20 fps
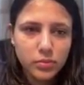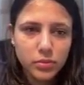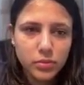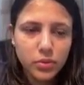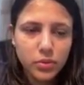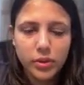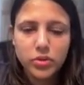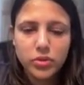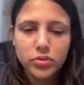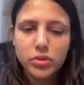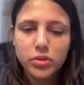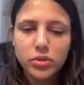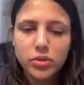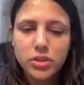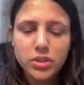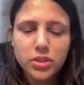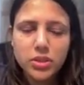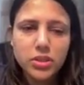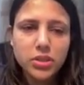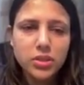Okay, so this
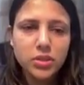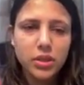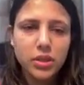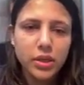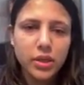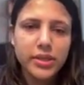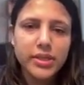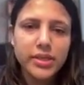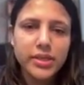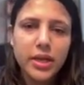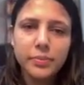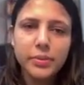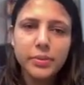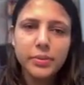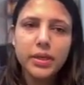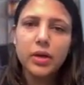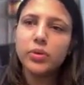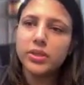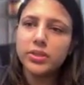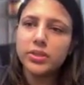is the example.
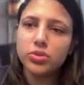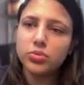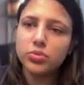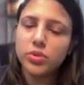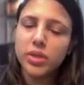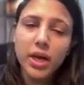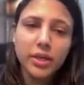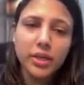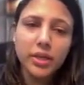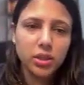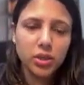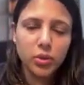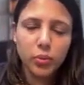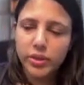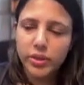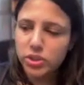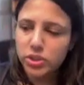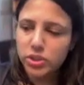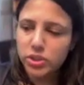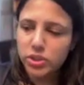Now let's do the other
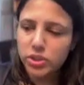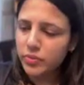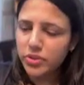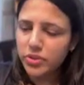question, which